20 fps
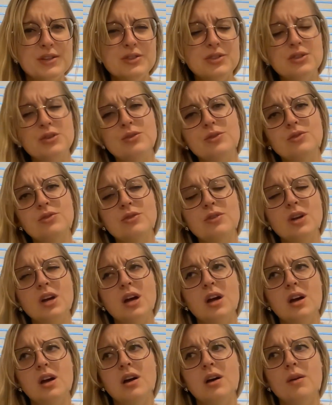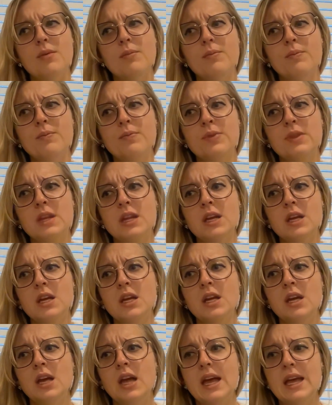soon,
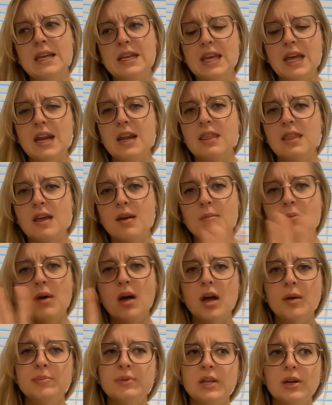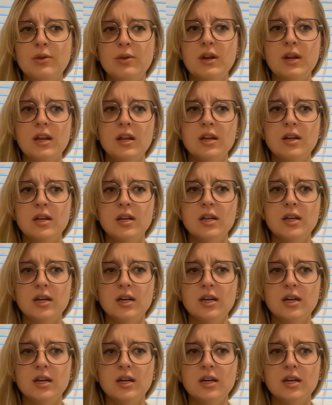and getting them uploaded